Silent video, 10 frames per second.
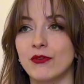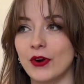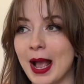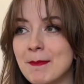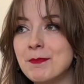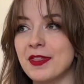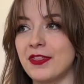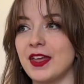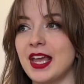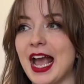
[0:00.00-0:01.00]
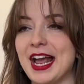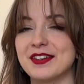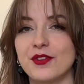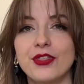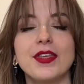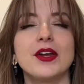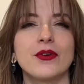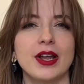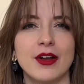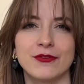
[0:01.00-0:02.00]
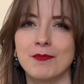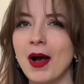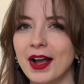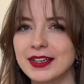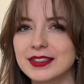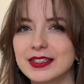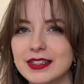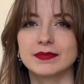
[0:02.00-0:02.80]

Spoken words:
for empathy and theory of mind.